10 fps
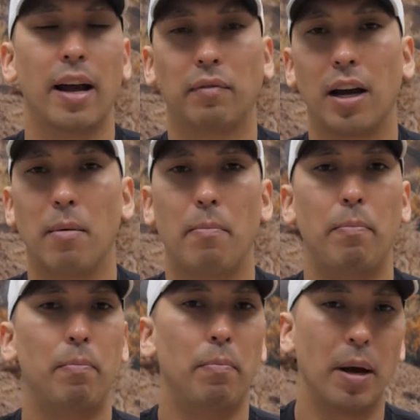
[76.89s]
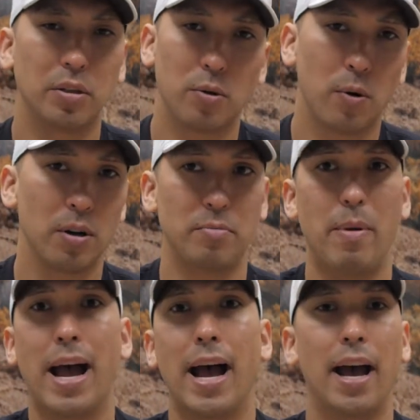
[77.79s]
I've got a my score is
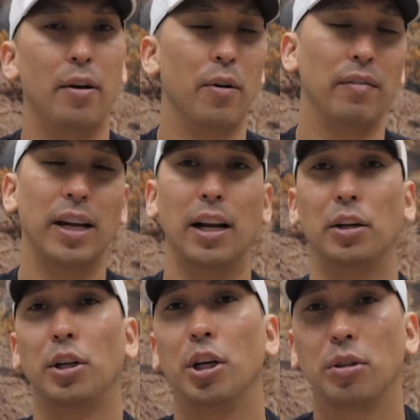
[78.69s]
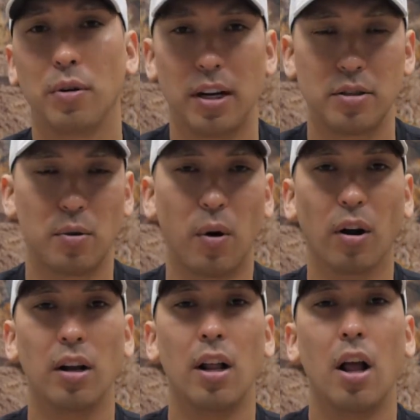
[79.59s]
bad or I've got a good credit score.